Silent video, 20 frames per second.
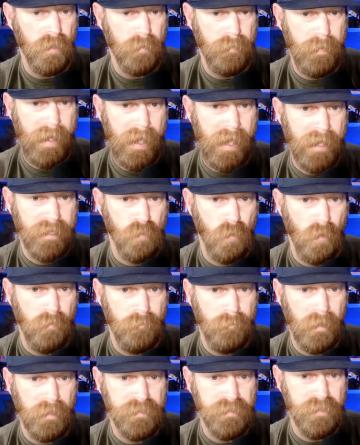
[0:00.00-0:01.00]
or so
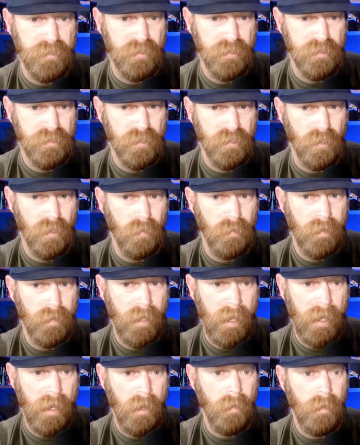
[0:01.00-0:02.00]
now, and it's been
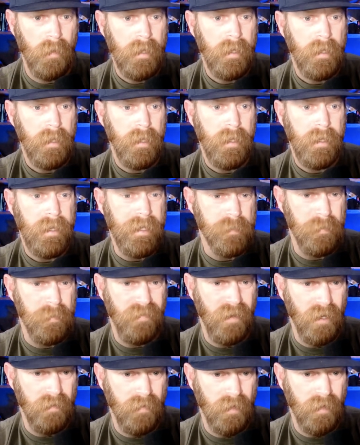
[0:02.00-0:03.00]
very, very good. We've had to
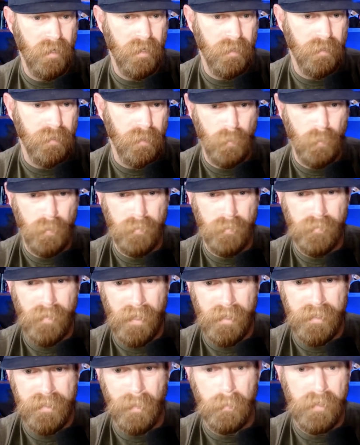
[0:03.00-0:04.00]
supplement it with some other
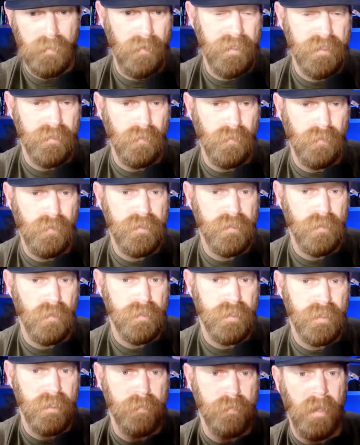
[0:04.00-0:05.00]
additional resources,
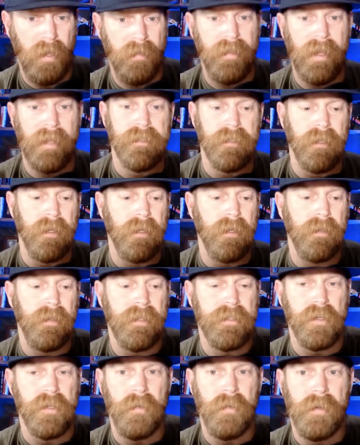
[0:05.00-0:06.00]
but that's a
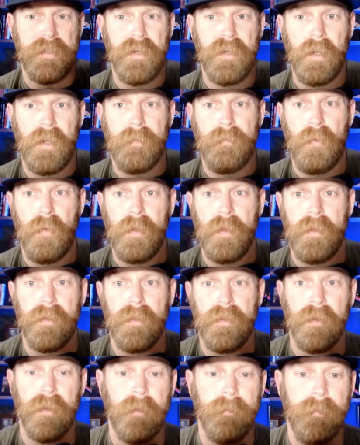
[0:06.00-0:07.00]
great starting point. The
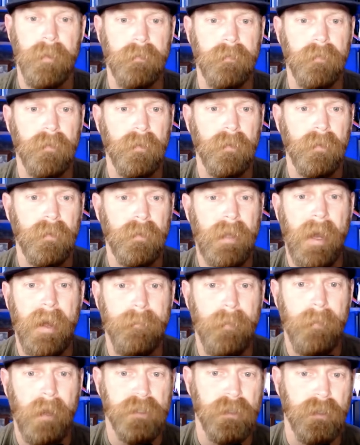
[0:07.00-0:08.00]
Good and the Beautiful. I'm
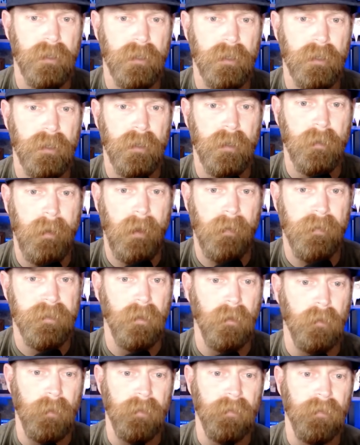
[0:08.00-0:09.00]
not sure about the Tuttle
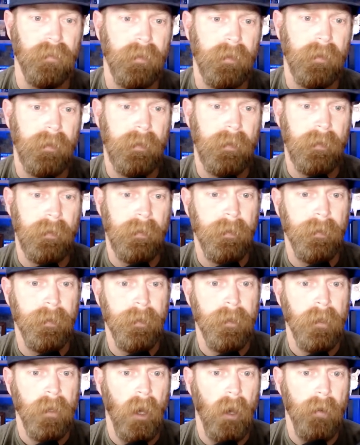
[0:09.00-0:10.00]
Twins.
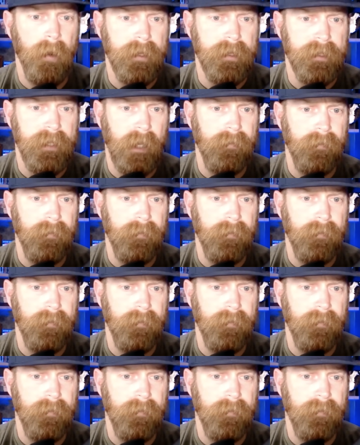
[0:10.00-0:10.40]
All right, David